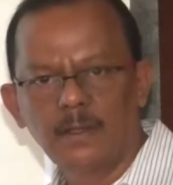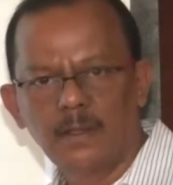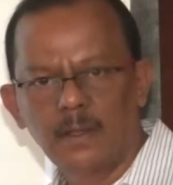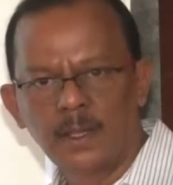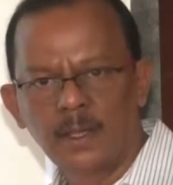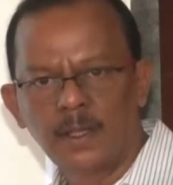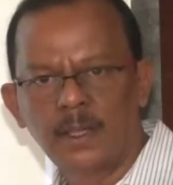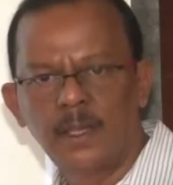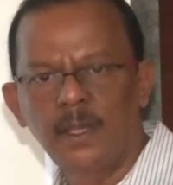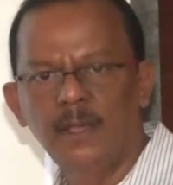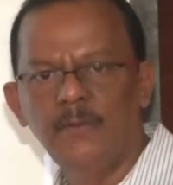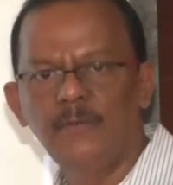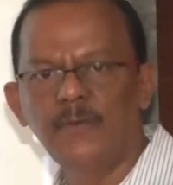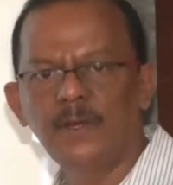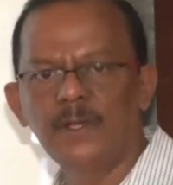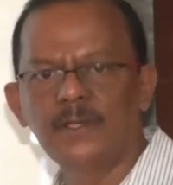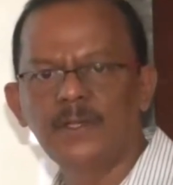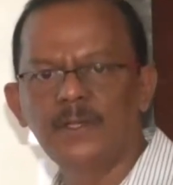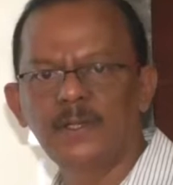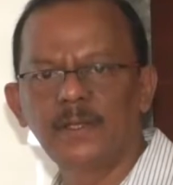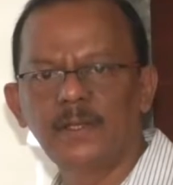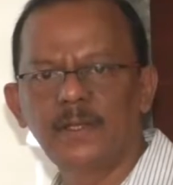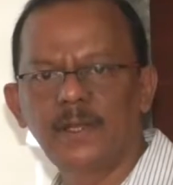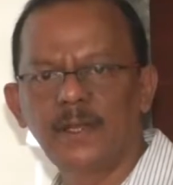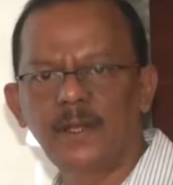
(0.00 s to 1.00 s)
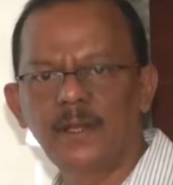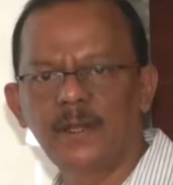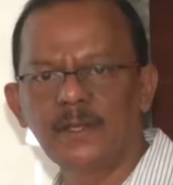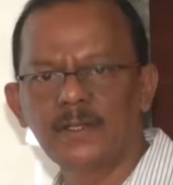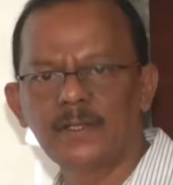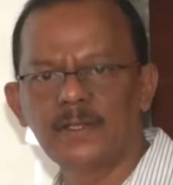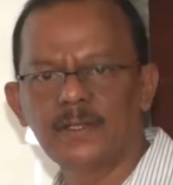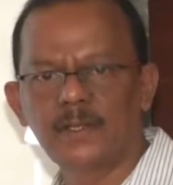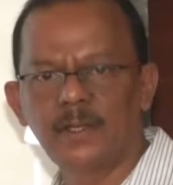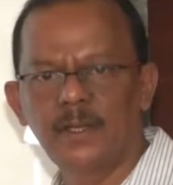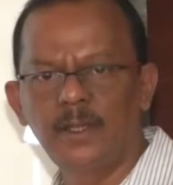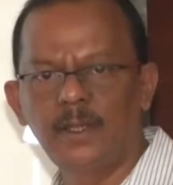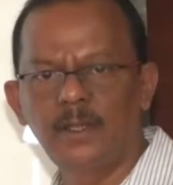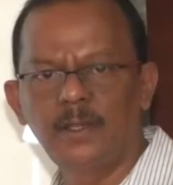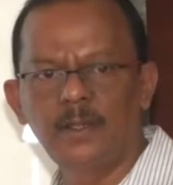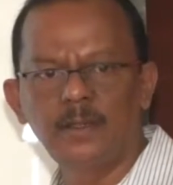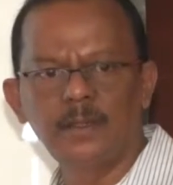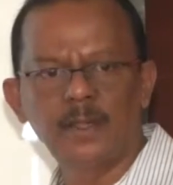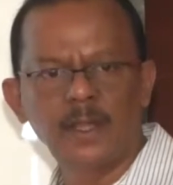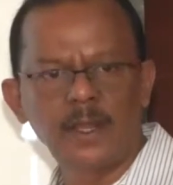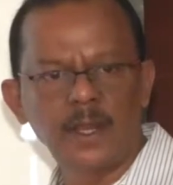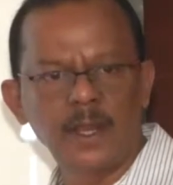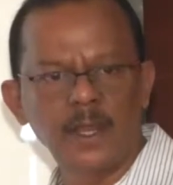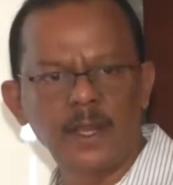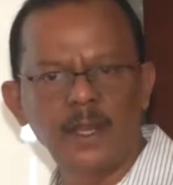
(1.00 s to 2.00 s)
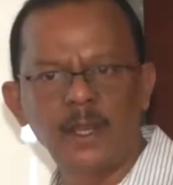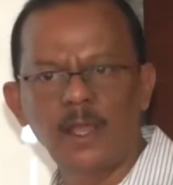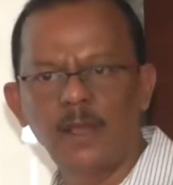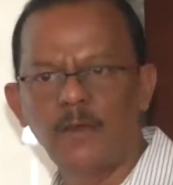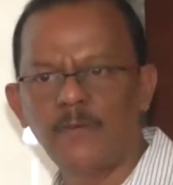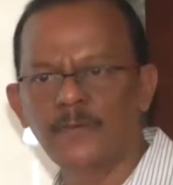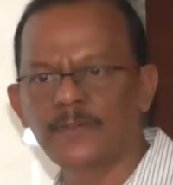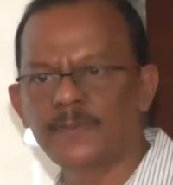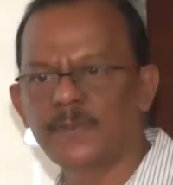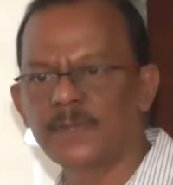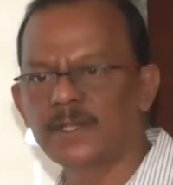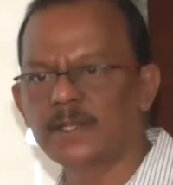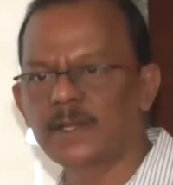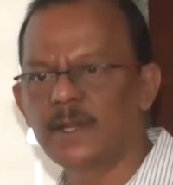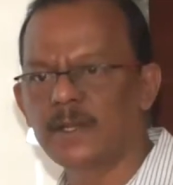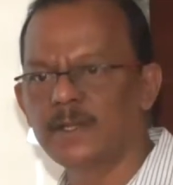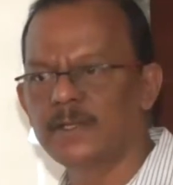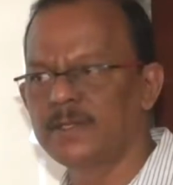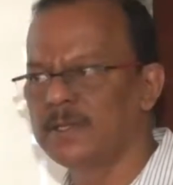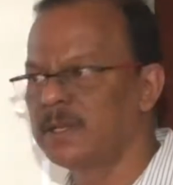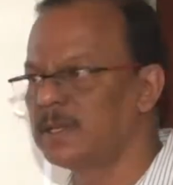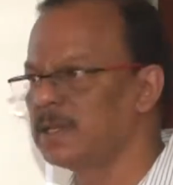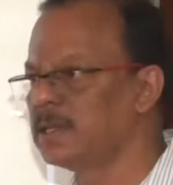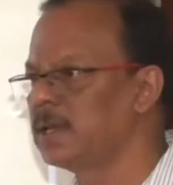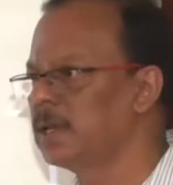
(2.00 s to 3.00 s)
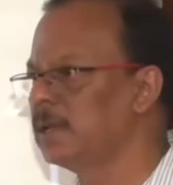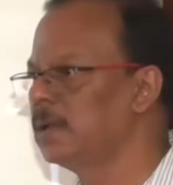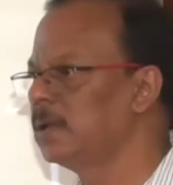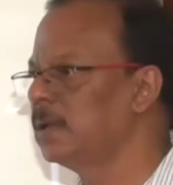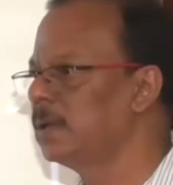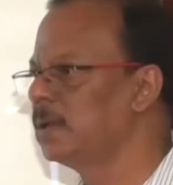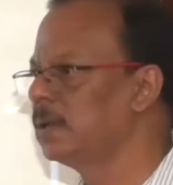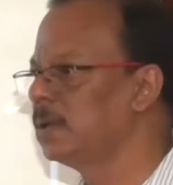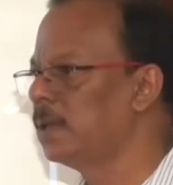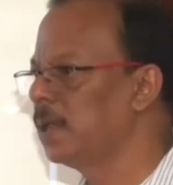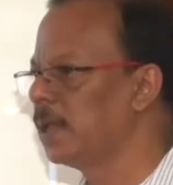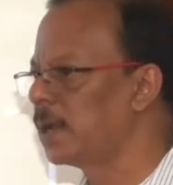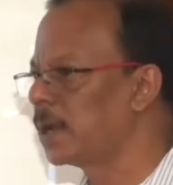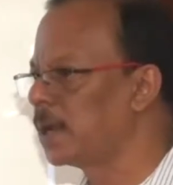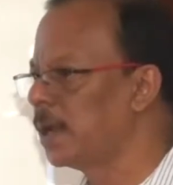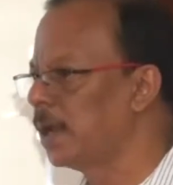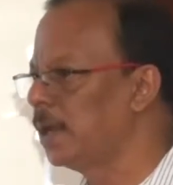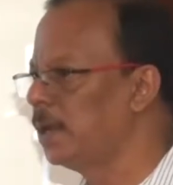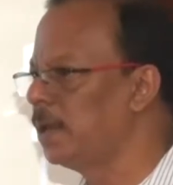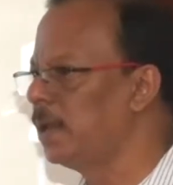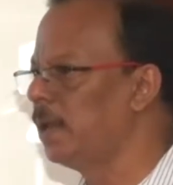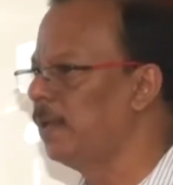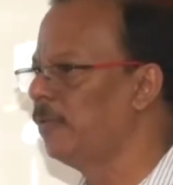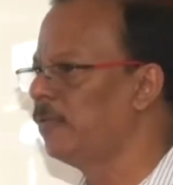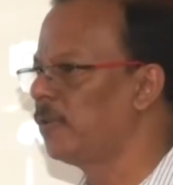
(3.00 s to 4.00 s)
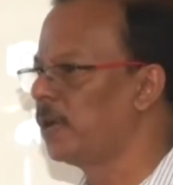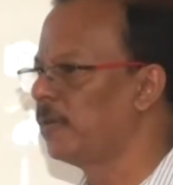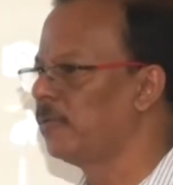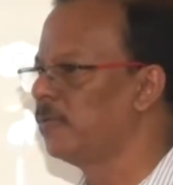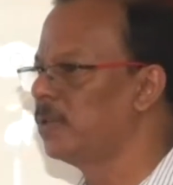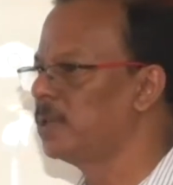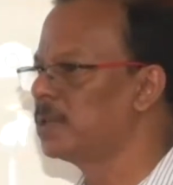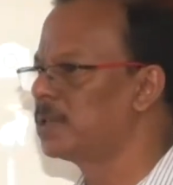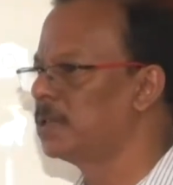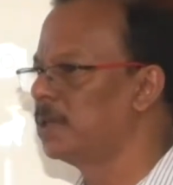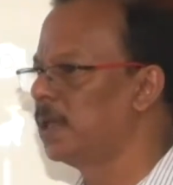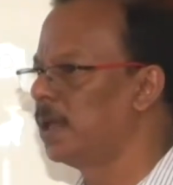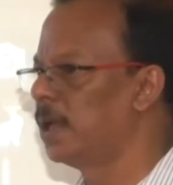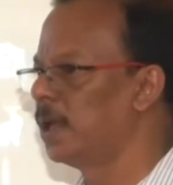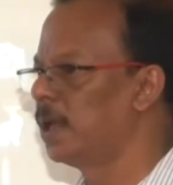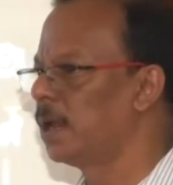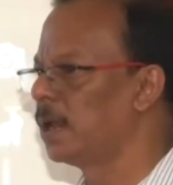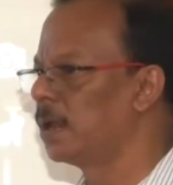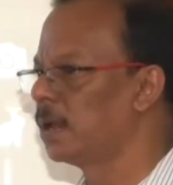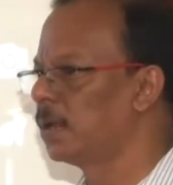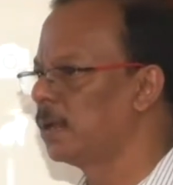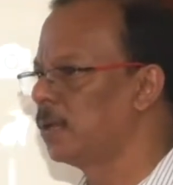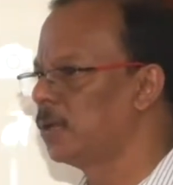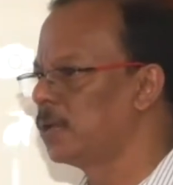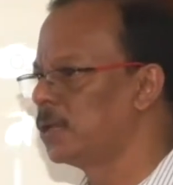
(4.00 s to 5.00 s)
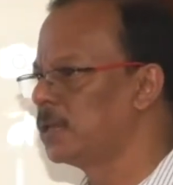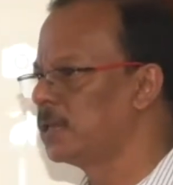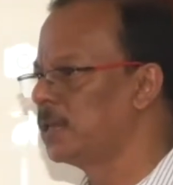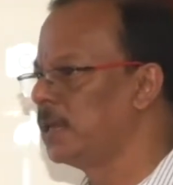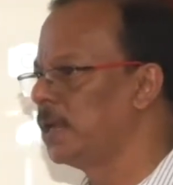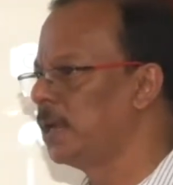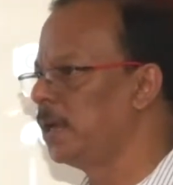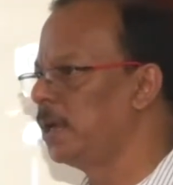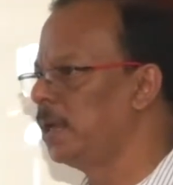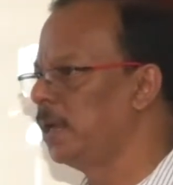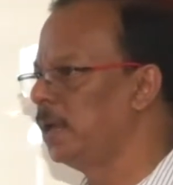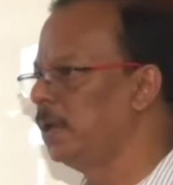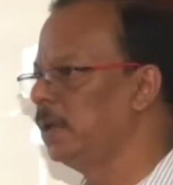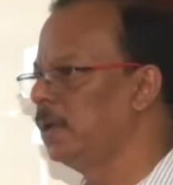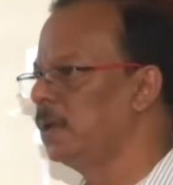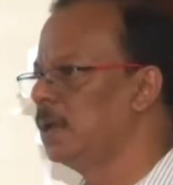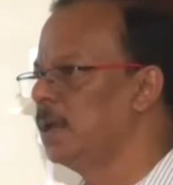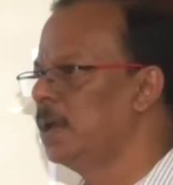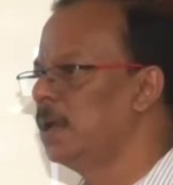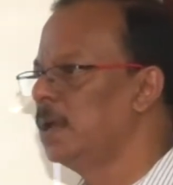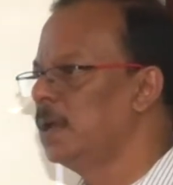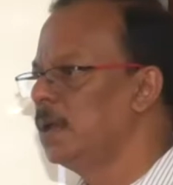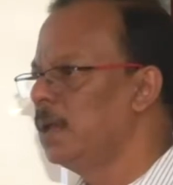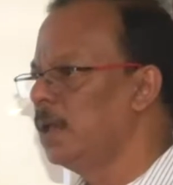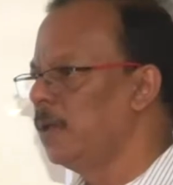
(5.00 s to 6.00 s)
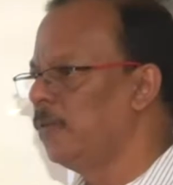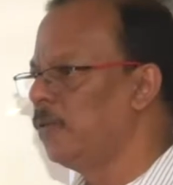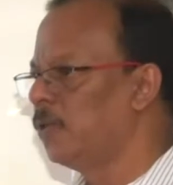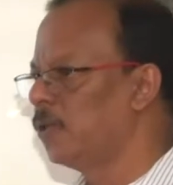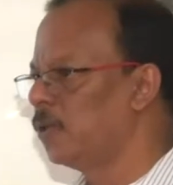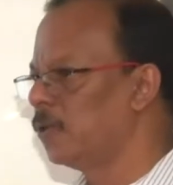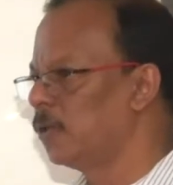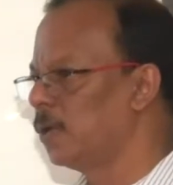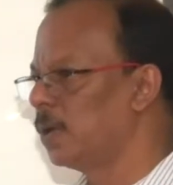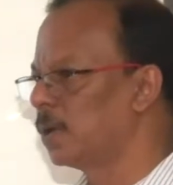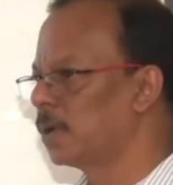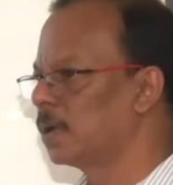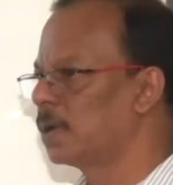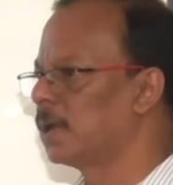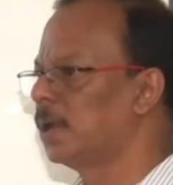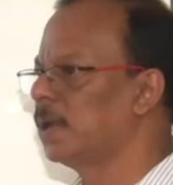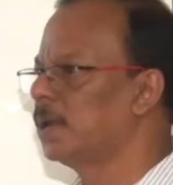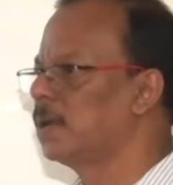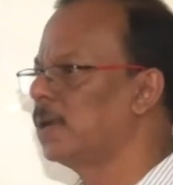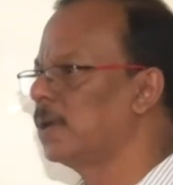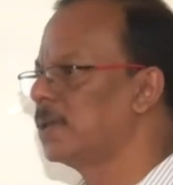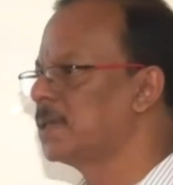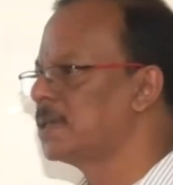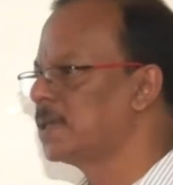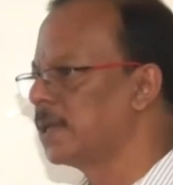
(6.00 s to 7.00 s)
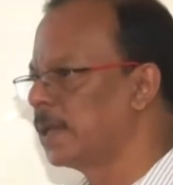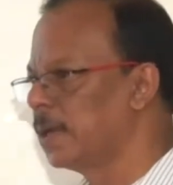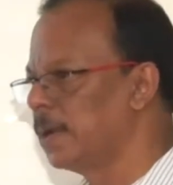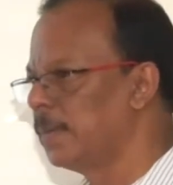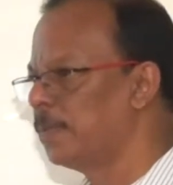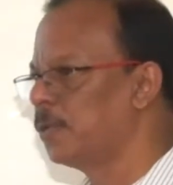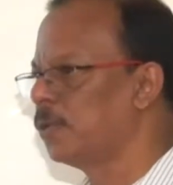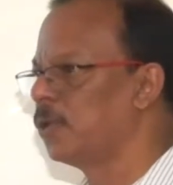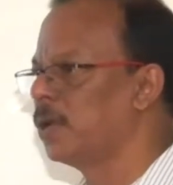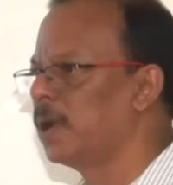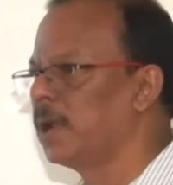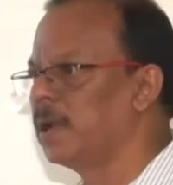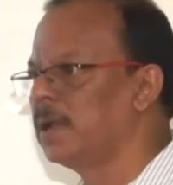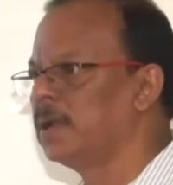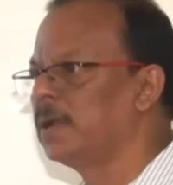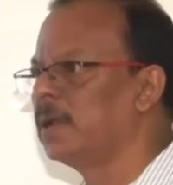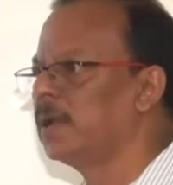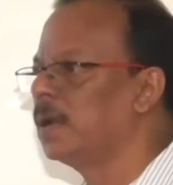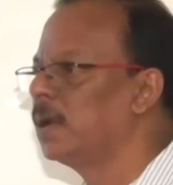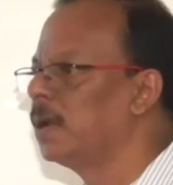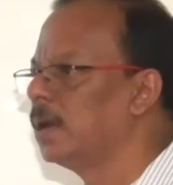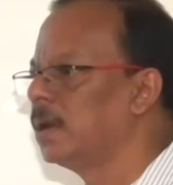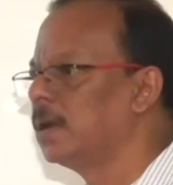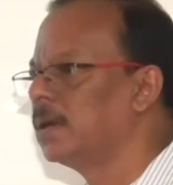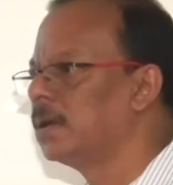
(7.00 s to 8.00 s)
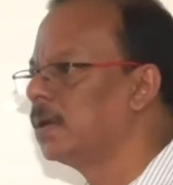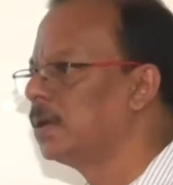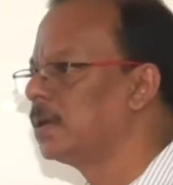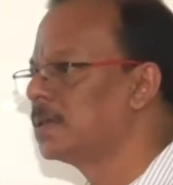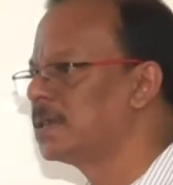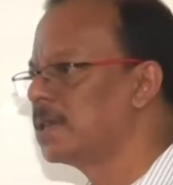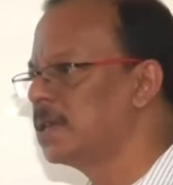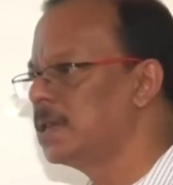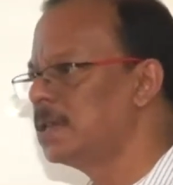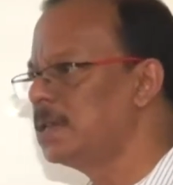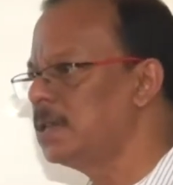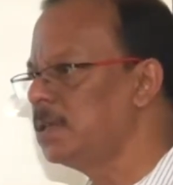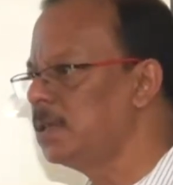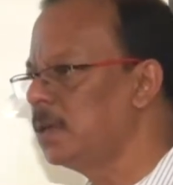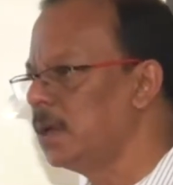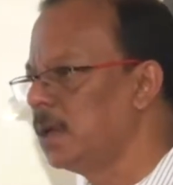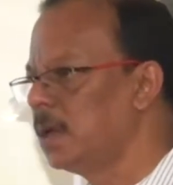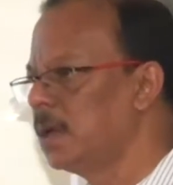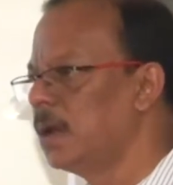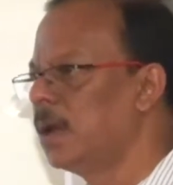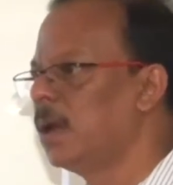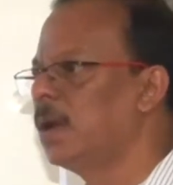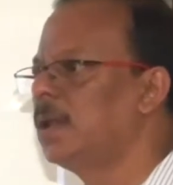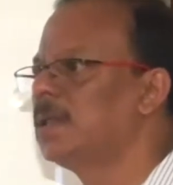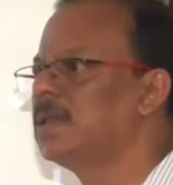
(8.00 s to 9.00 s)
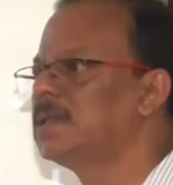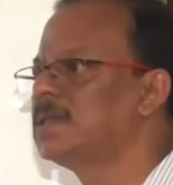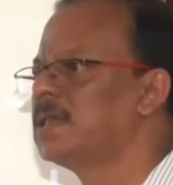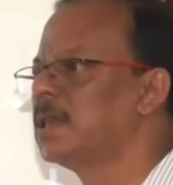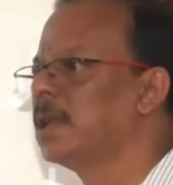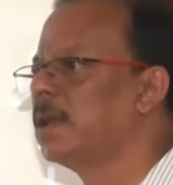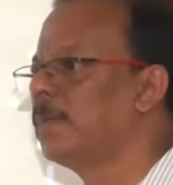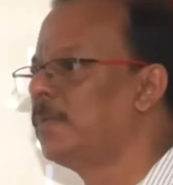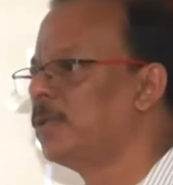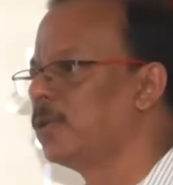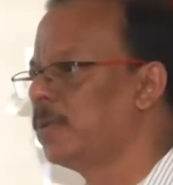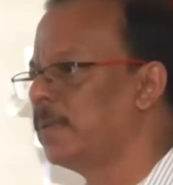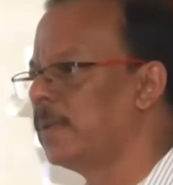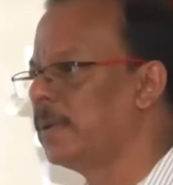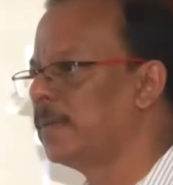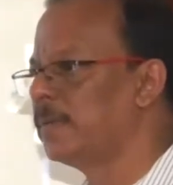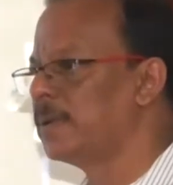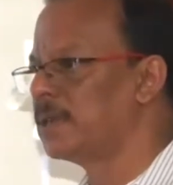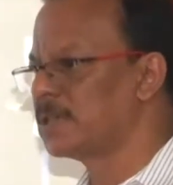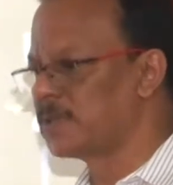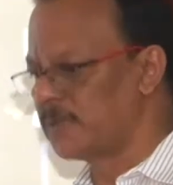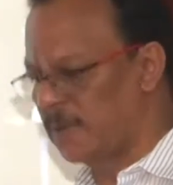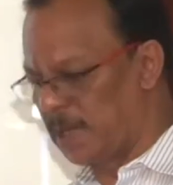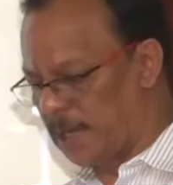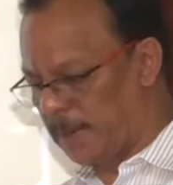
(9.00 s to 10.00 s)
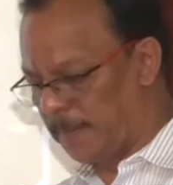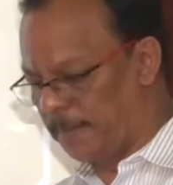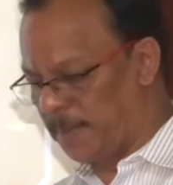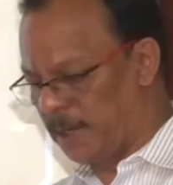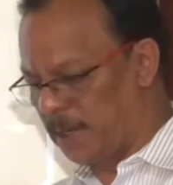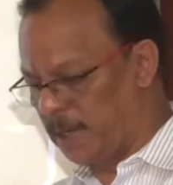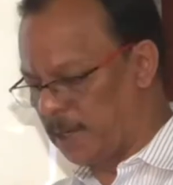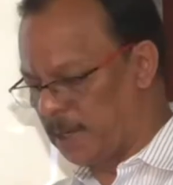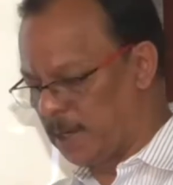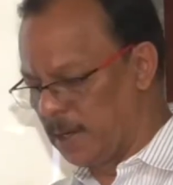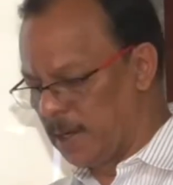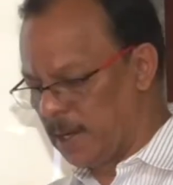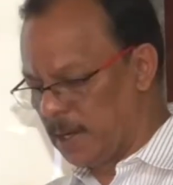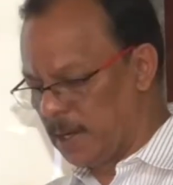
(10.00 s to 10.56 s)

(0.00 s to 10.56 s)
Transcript: the keywords in the industry, their area of specialization, their country from which they are originating. If you click on Singapore and uh, search, all the Singapore members will appear.